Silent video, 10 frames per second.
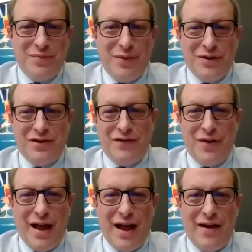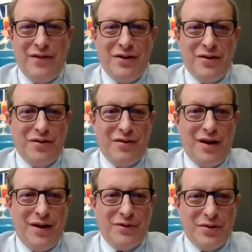most of you have in
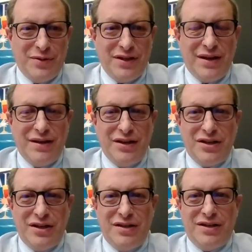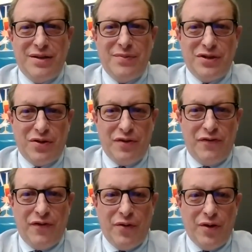your terms and conditions some sort of
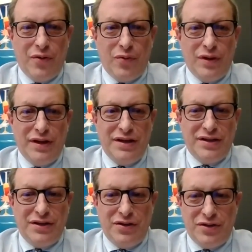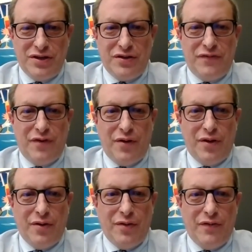photo release and usage of
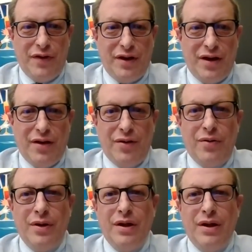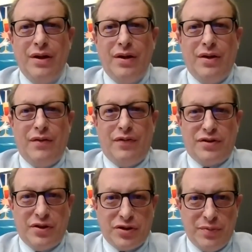photo or video for
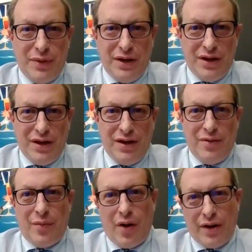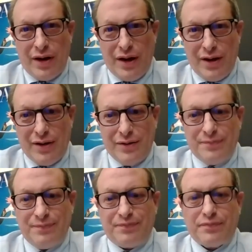social media marketing.
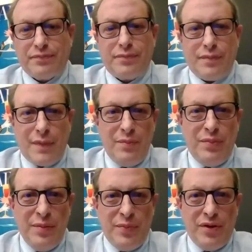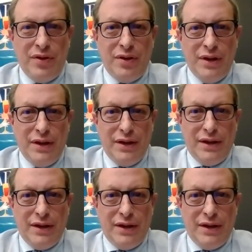People,